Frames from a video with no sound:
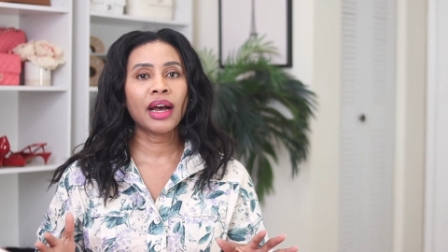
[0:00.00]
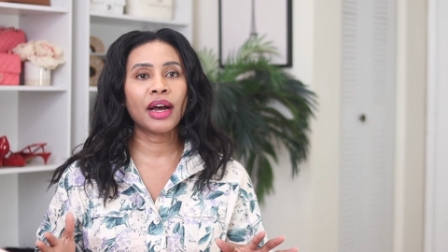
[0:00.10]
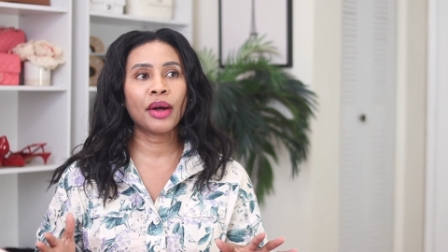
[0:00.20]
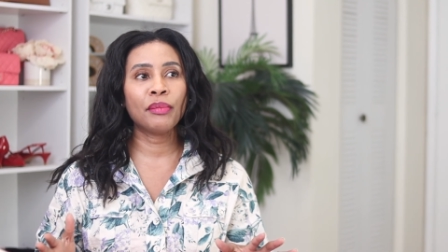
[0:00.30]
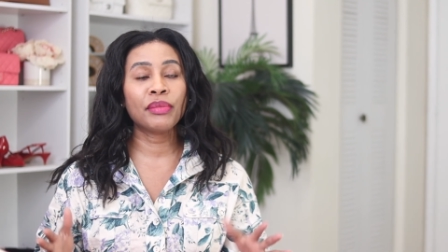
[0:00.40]

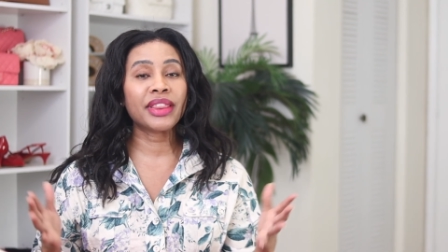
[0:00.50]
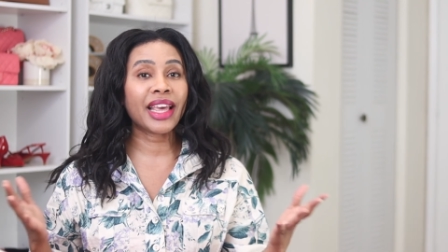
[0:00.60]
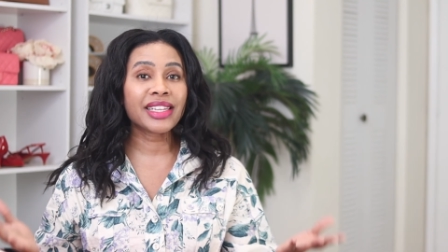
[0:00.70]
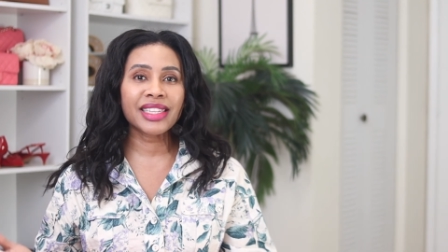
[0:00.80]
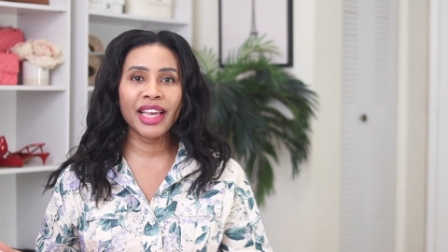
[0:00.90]
Um,
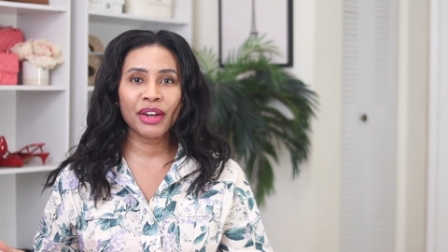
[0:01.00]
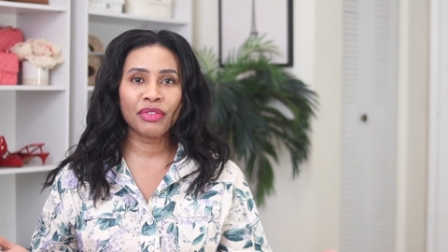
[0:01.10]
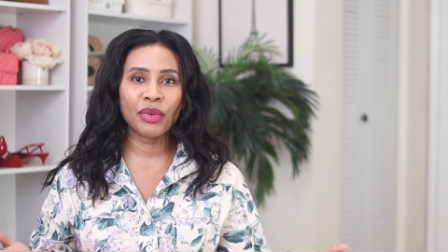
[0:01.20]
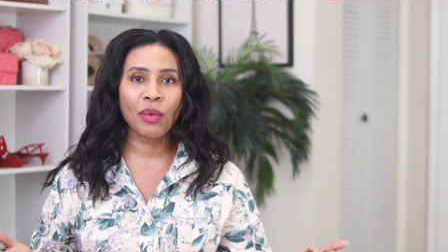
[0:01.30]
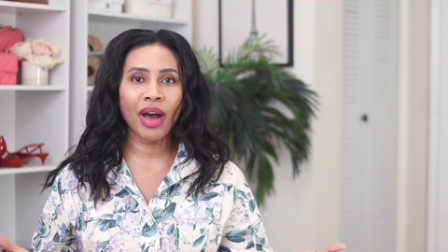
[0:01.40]
thanks again
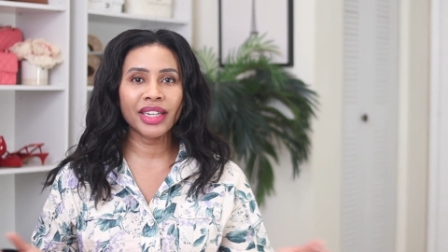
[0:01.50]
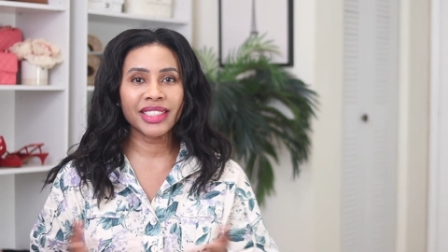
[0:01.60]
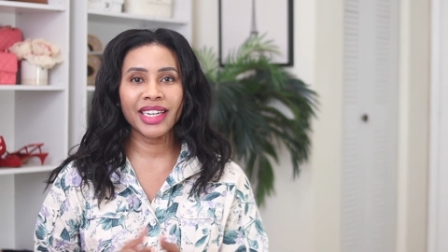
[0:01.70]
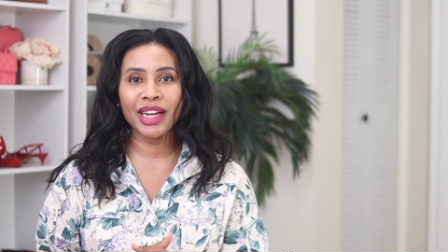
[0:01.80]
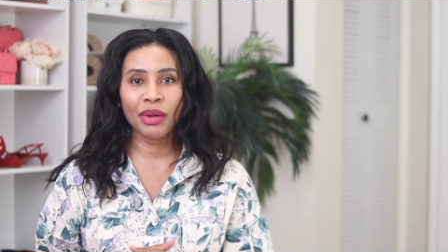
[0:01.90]
for
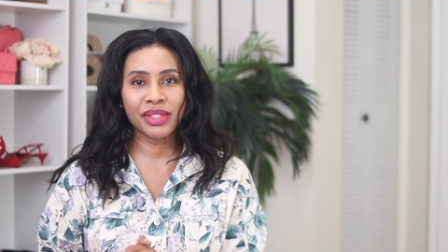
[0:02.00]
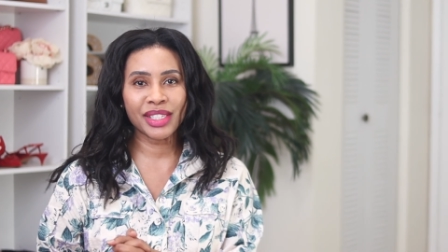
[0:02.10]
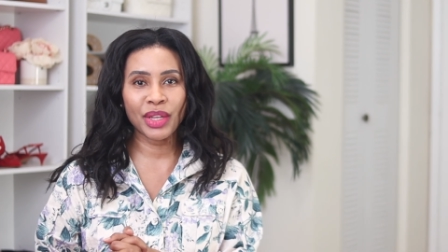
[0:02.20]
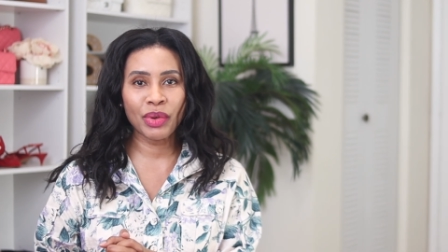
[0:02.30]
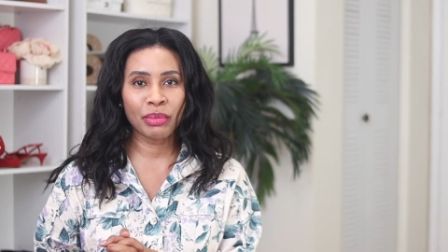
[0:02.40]
watching and I will
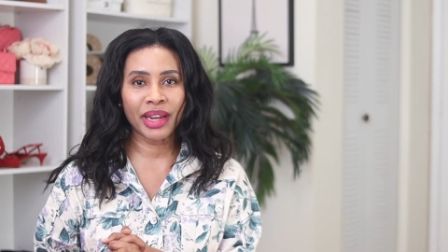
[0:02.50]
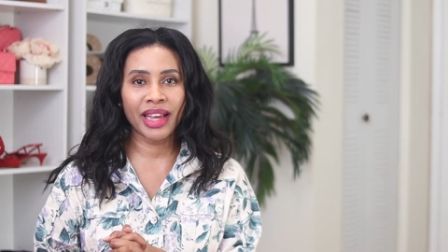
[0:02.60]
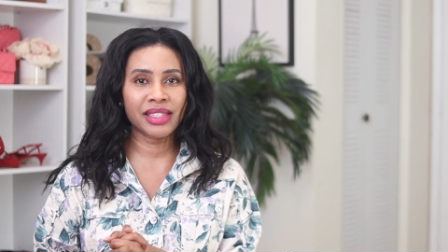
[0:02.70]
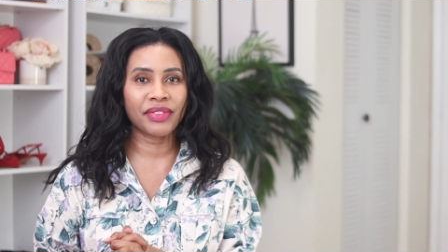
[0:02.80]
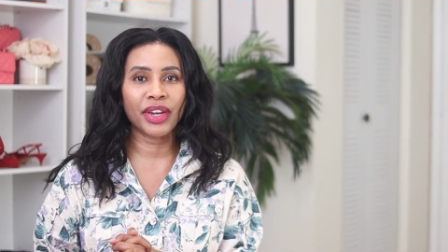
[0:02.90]
see you in my
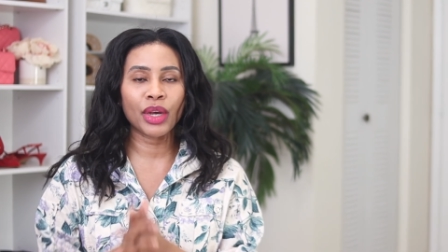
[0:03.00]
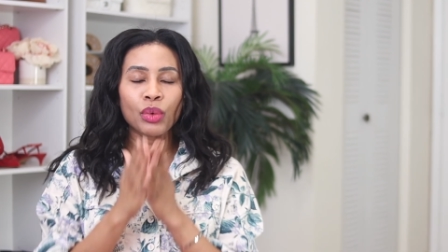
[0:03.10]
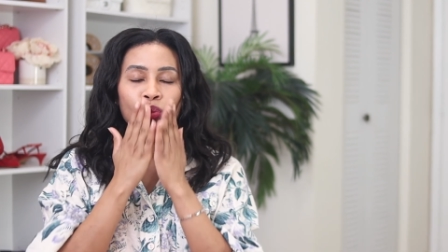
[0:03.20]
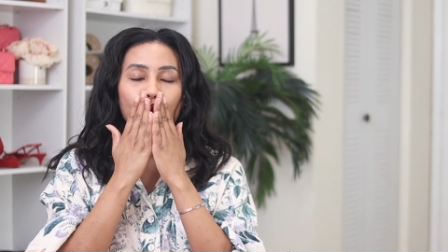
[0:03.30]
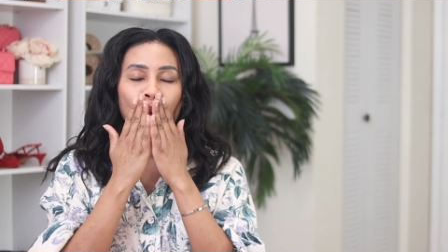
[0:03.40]
next
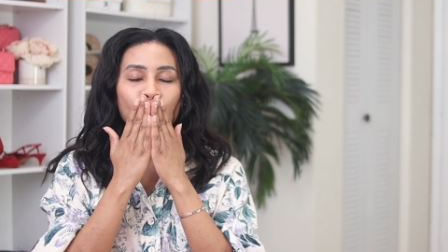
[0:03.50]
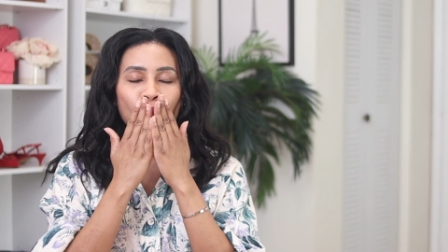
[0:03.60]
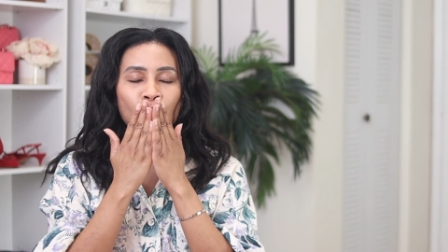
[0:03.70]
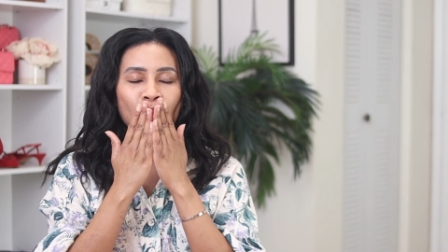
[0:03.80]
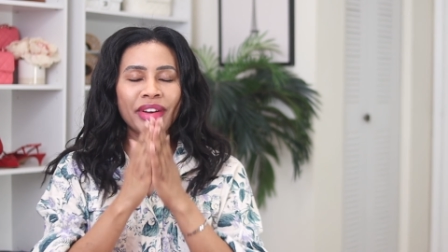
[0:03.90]
video
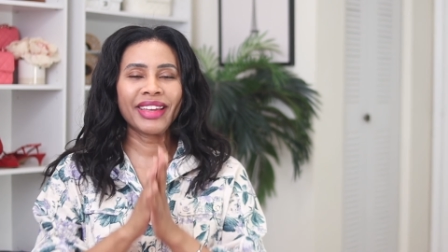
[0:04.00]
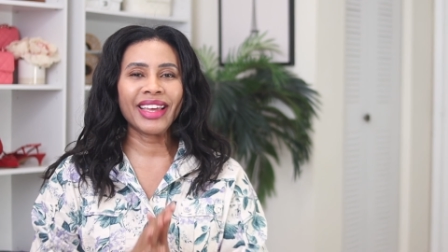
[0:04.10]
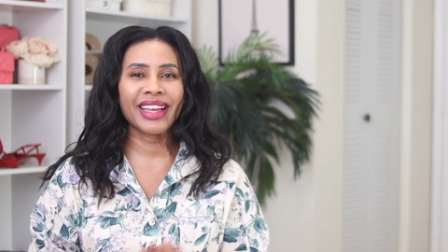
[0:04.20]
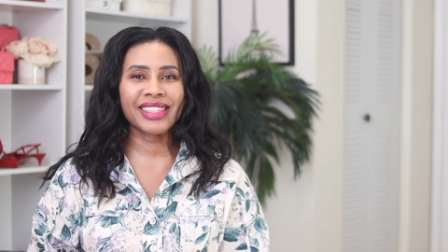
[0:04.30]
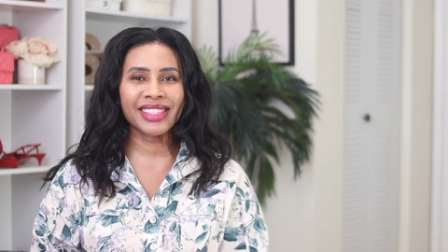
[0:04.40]

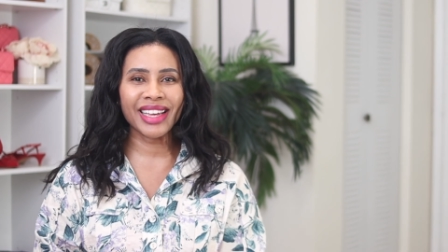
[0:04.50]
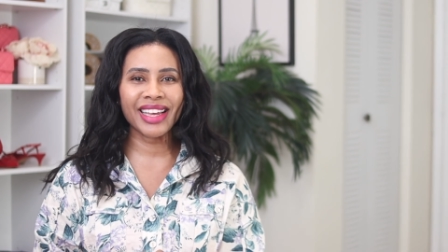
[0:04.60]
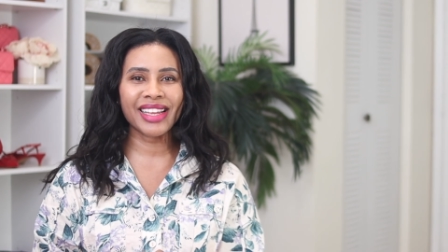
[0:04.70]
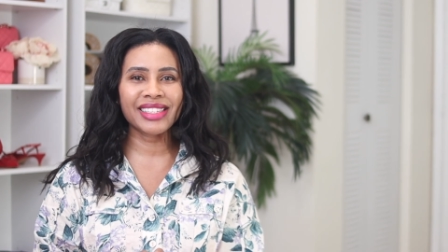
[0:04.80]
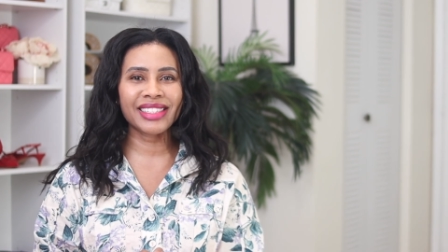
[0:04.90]

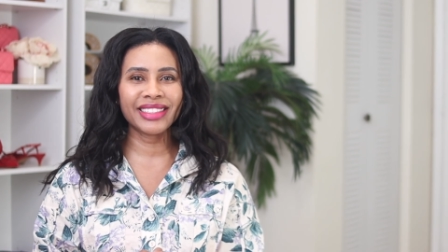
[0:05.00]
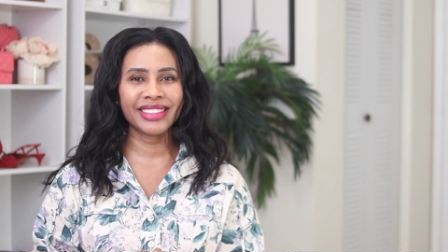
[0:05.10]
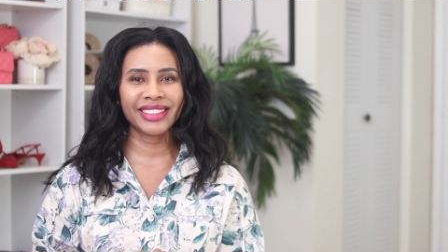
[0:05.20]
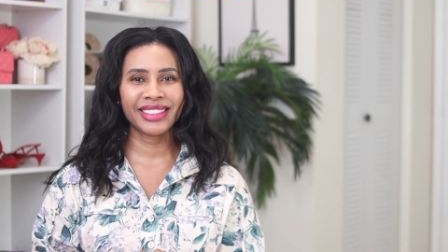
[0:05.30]
kisses.